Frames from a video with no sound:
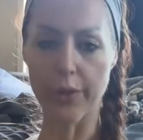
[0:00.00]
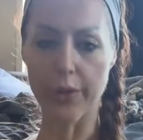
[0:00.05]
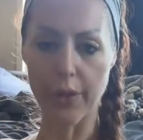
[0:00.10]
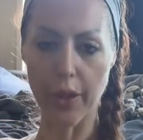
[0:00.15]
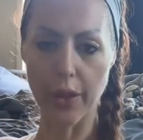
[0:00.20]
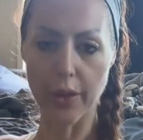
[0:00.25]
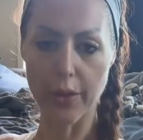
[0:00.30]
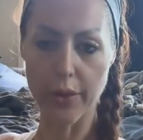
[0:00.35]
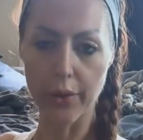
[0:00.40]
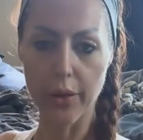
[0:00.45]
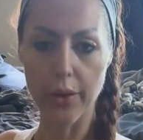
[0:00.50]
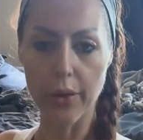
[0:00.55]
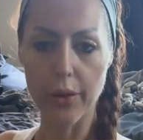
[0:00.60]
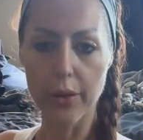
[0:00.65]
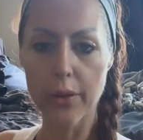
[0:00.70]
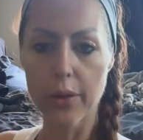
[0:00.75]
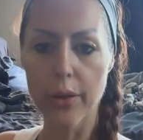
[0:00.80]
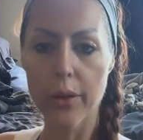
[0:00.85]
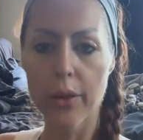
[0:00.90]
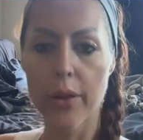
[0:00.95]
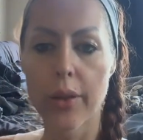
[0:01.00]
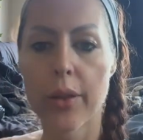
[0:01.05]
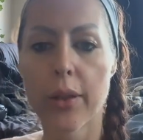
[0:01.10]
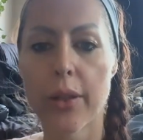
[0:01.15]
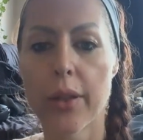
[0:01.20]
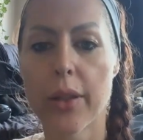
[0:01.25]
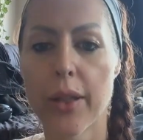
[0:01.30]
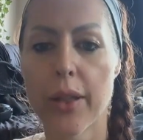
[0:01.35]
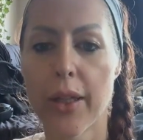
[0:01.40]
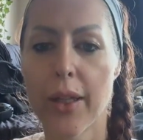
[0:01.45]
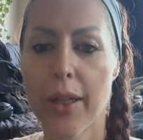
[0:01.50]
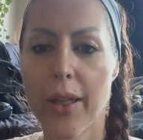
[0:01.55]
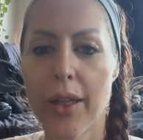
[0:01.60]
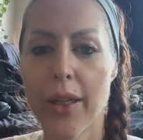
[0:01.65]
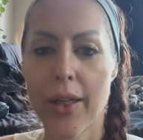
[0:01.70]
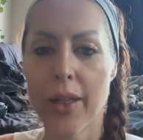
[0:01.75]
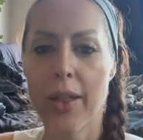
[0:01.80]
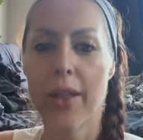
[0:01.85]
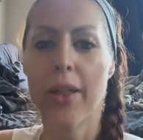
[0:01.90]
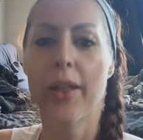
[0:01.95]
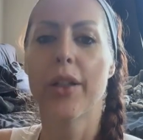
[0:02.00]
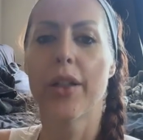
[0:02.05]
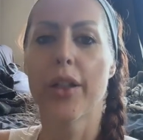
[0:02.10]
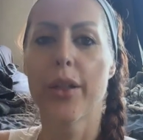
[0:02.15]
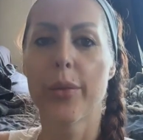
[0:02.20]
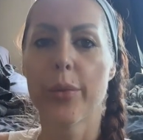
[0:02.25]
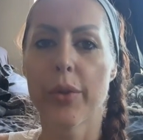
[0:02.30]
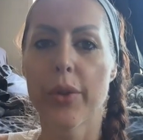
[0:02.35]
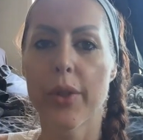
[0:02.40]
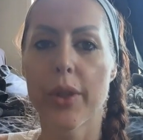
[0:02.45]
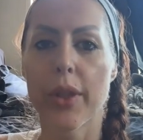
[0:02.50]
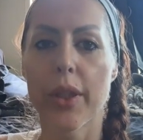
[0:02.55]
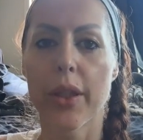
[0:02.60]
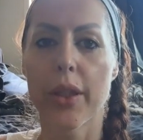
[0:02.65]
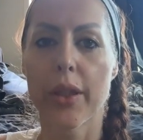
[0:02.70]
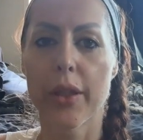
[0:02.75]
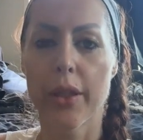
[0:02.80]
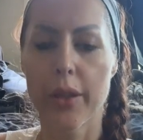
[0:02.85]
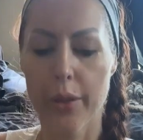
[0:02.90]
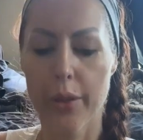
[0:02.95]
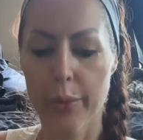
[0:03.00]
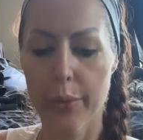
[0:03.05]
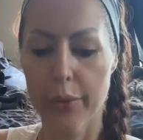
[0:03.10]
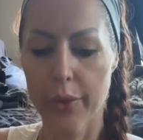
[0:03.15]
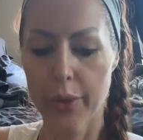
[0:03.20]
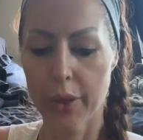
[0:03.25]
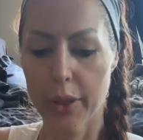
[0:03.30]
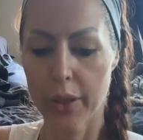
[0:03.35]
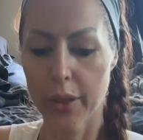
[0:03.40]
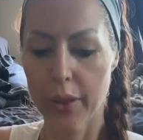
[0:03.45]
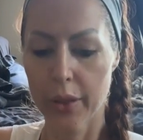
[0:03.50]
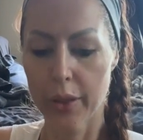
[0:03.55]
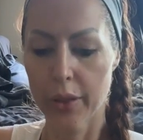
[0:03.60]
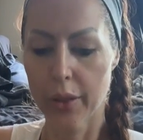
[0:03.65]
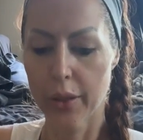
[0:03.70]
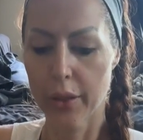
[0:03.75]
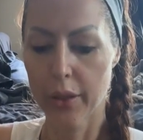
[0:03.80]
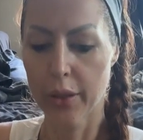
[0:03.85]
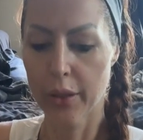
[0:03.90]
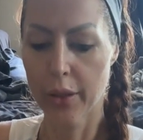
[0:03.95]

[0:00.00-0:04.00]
a few days ago. Good morning, good morning.